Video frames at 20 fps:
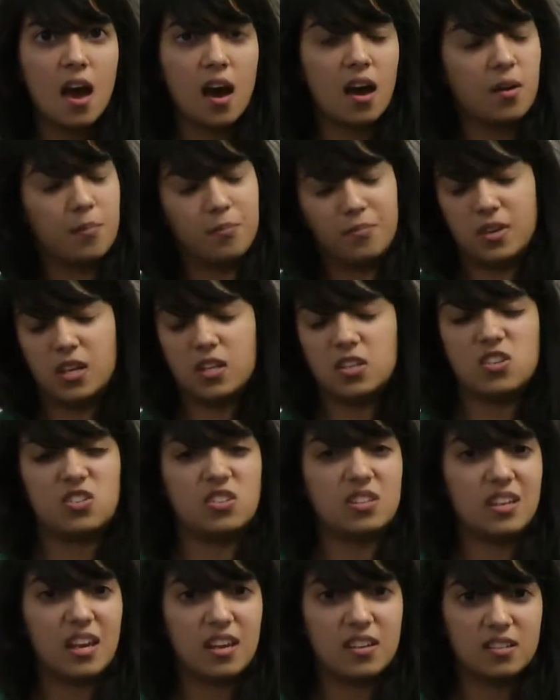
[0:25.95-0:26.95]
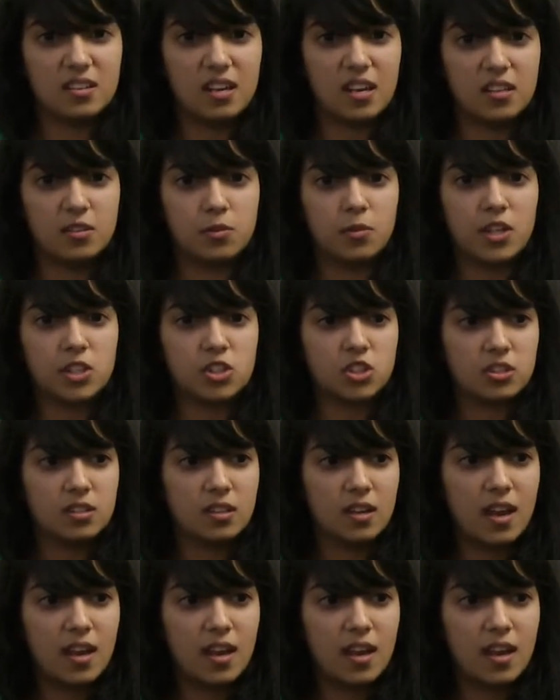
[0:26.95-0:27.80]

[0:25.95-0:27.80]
Um, and you can head in any direction.